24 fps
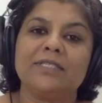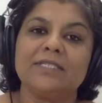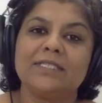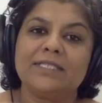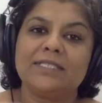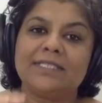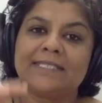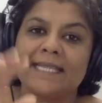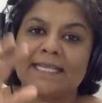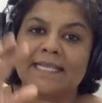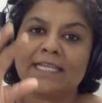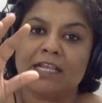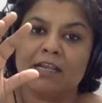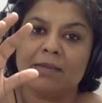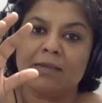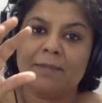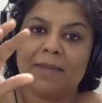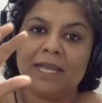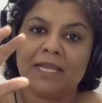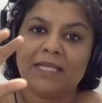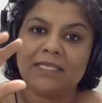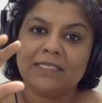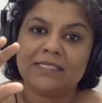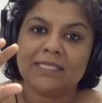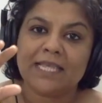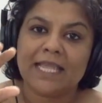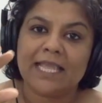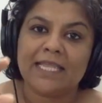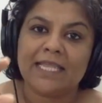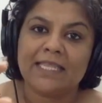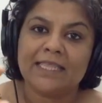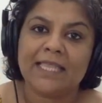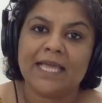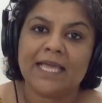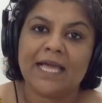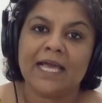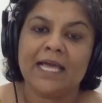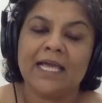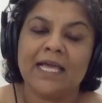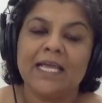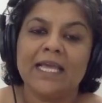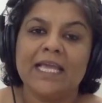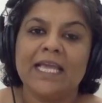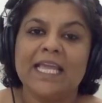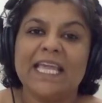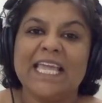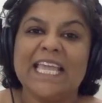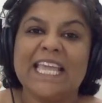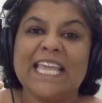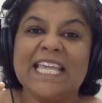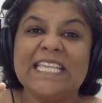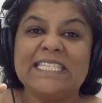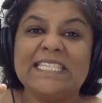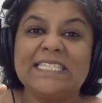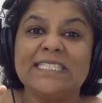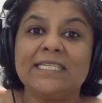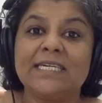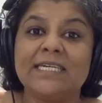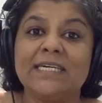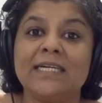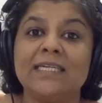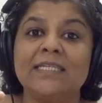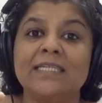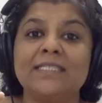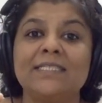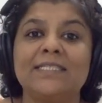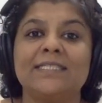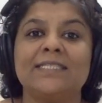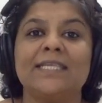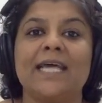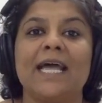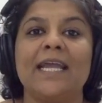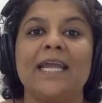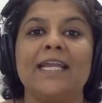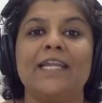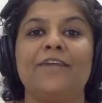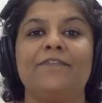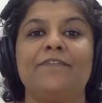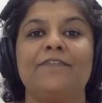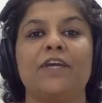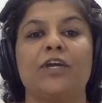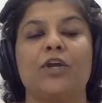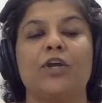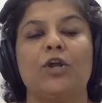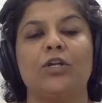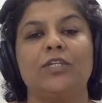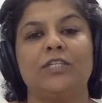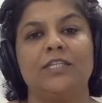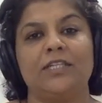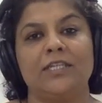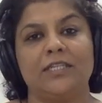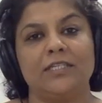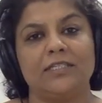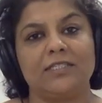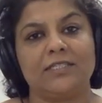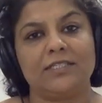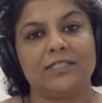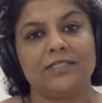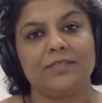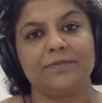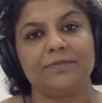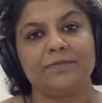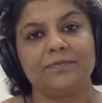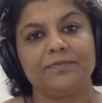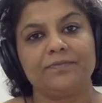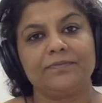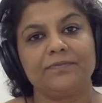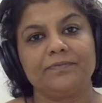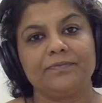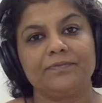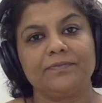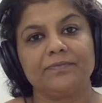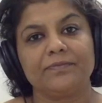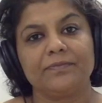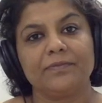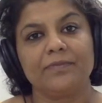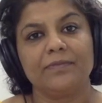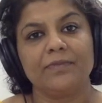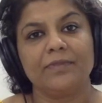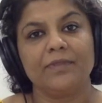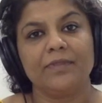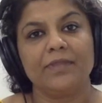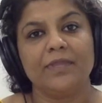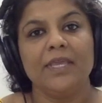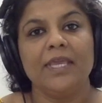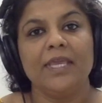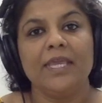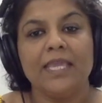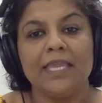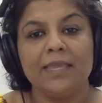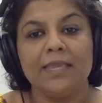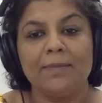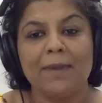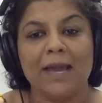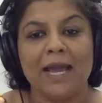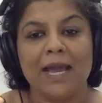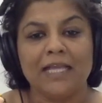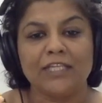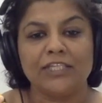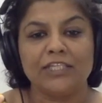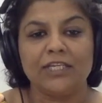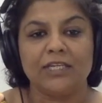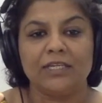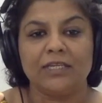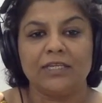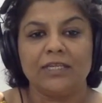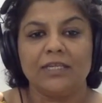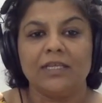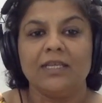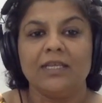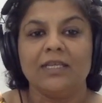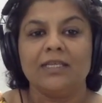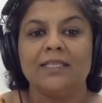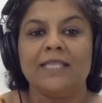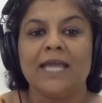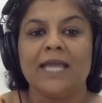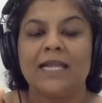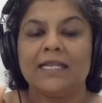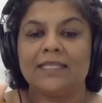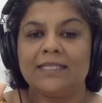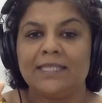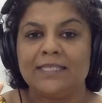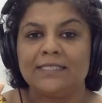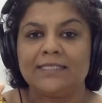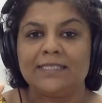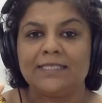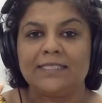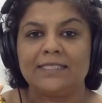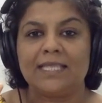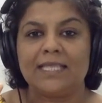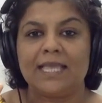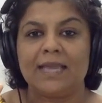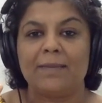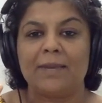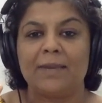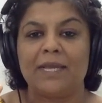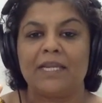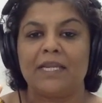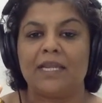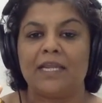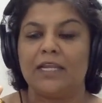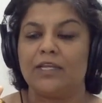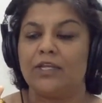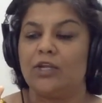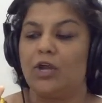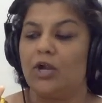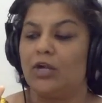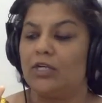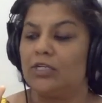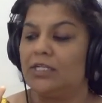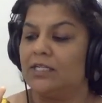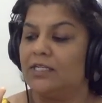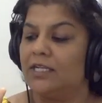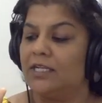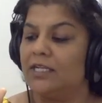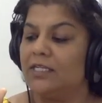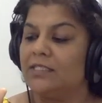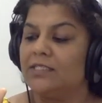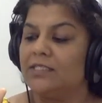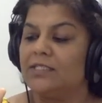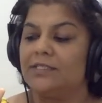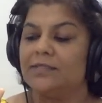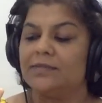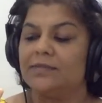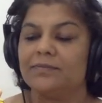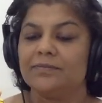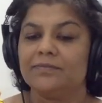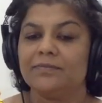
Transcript: settlement in the eastern side of the continent. Imagine that this is the American continent.